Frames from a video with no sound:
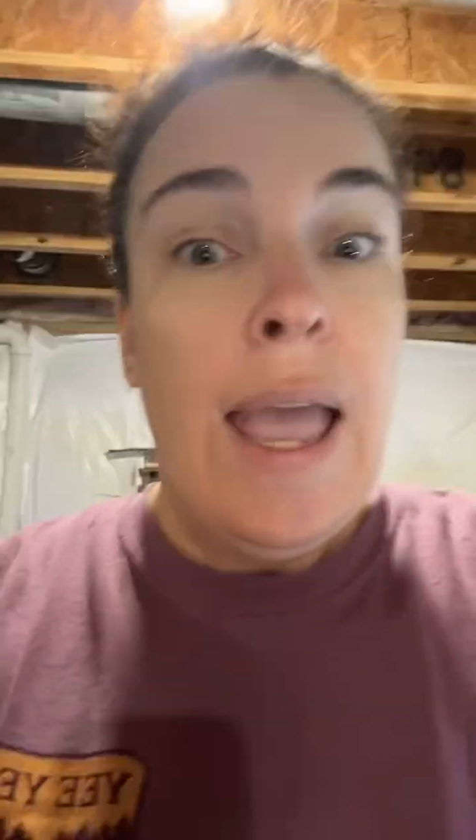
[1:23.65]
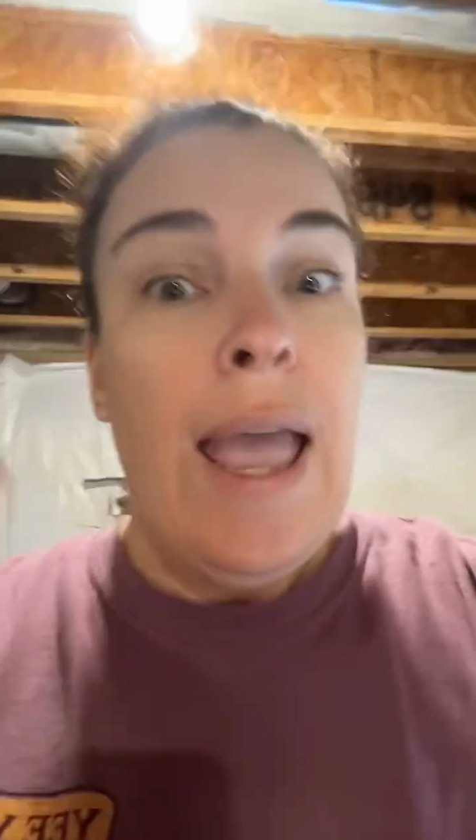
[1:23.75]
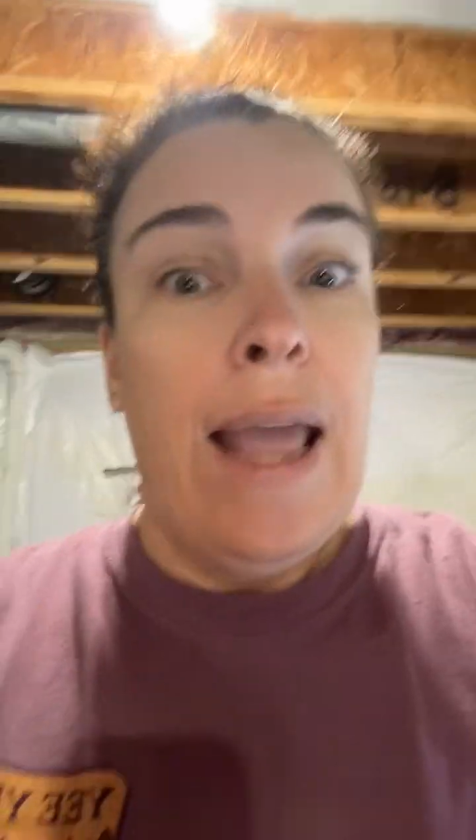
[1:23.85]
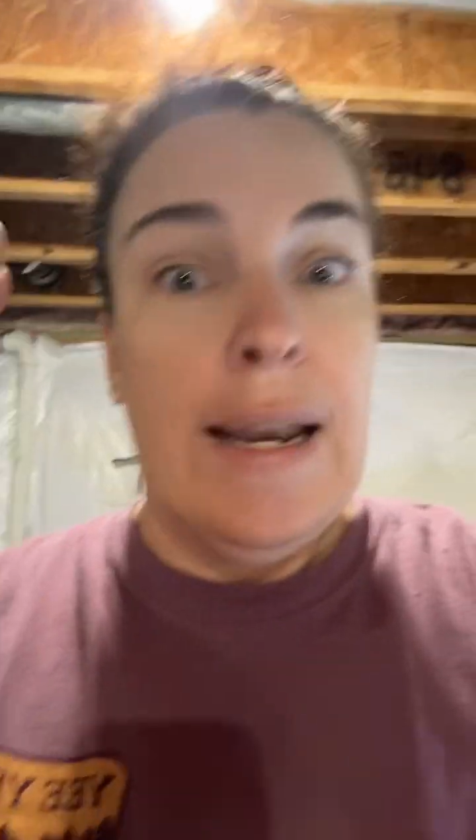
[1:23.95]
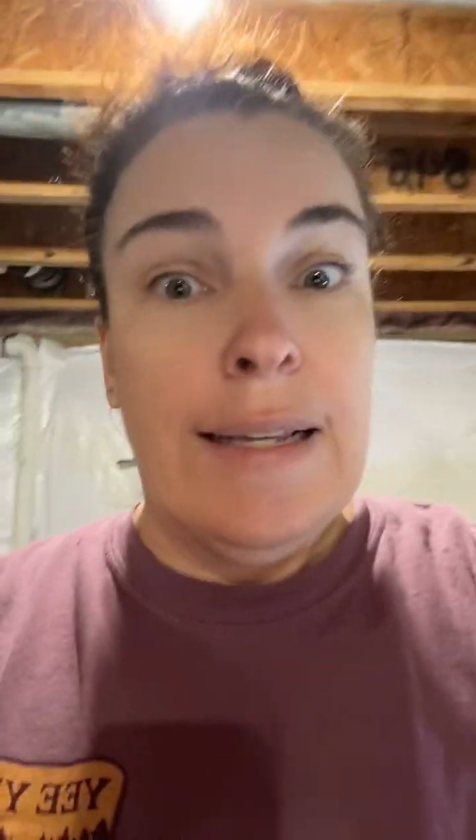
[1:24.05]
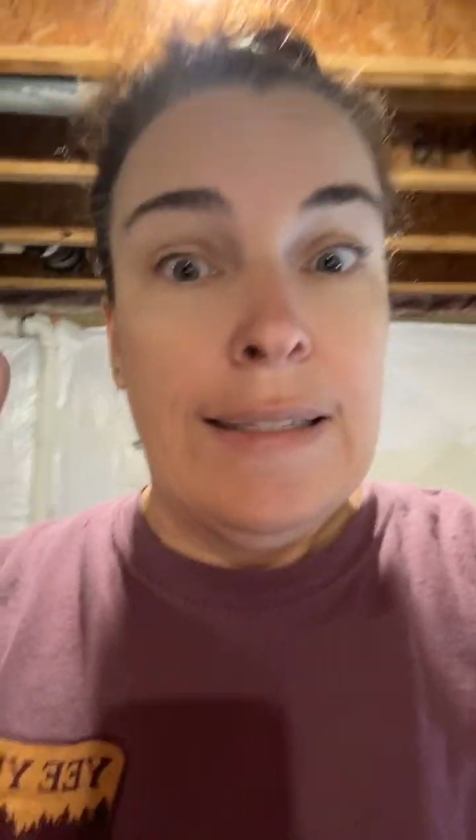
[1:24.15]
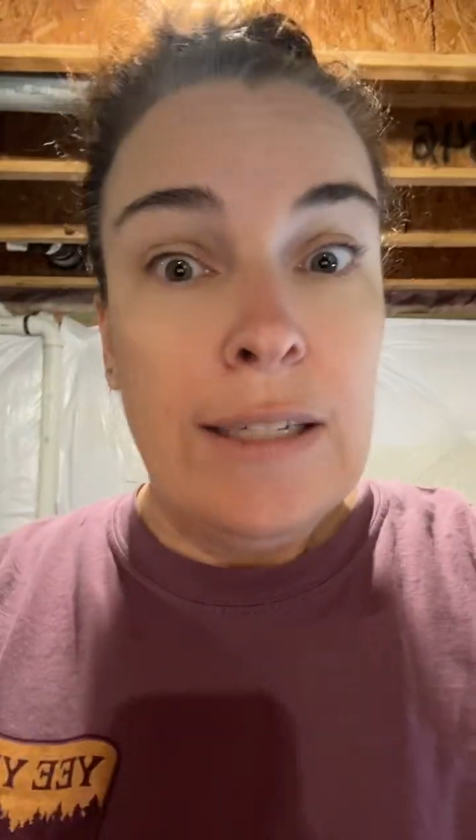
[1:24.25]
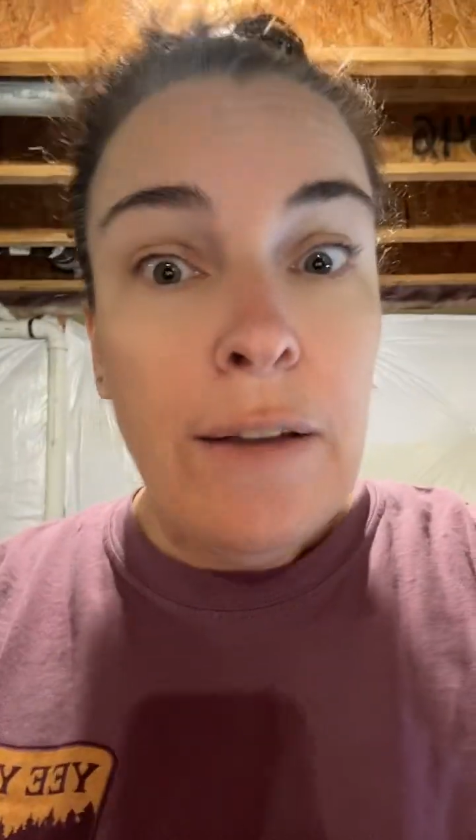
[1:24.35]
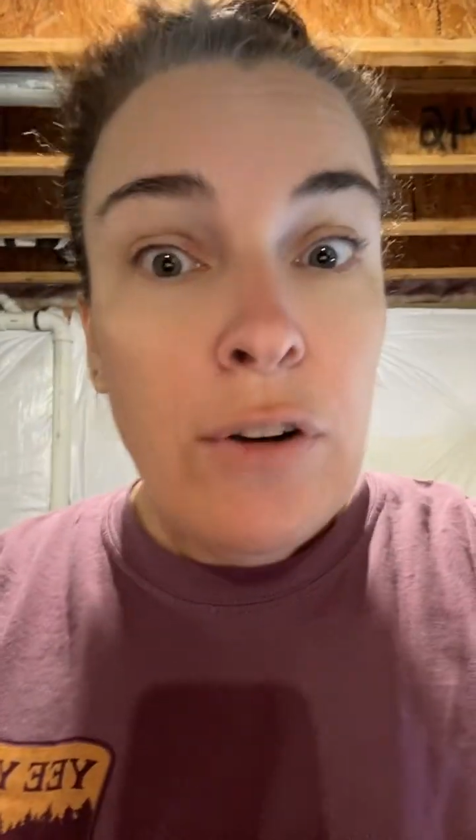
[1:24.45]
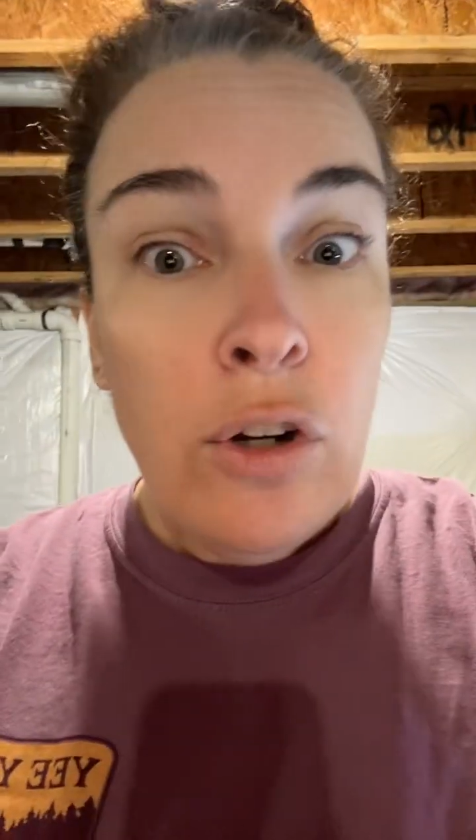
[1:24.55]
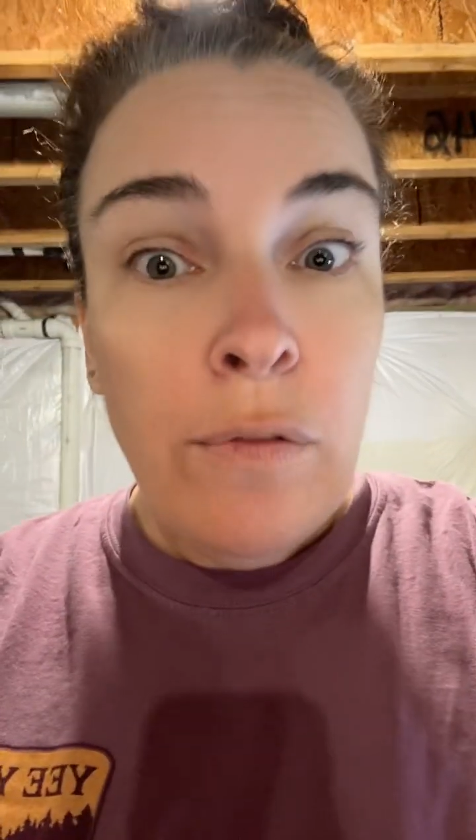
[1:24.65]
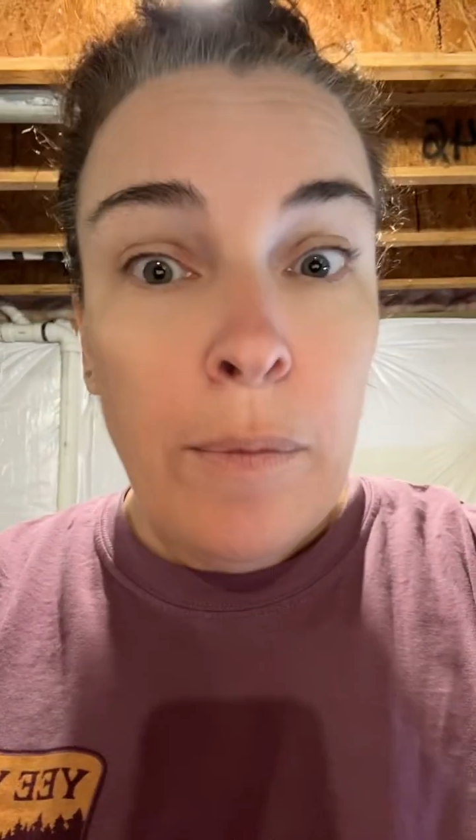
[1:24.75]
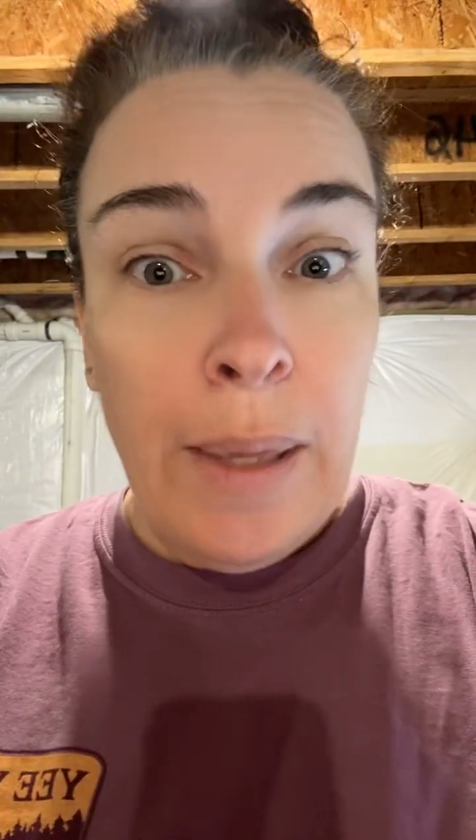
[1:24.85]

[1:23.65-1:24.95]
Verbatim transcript: And I still haven't heard from